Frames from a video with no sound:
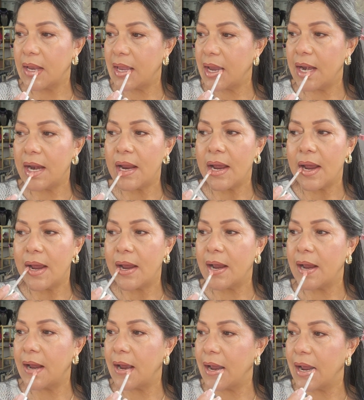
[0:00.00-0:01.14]
then
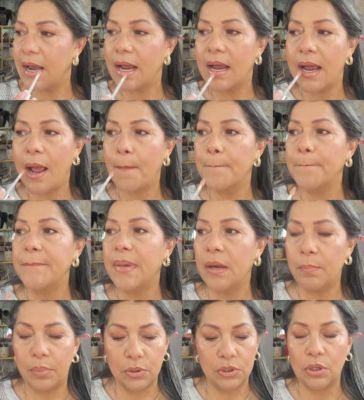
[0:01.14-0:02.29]
I
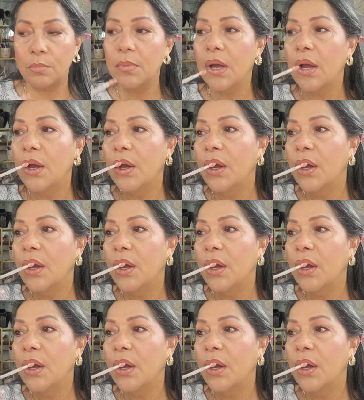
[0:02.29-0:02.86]
put some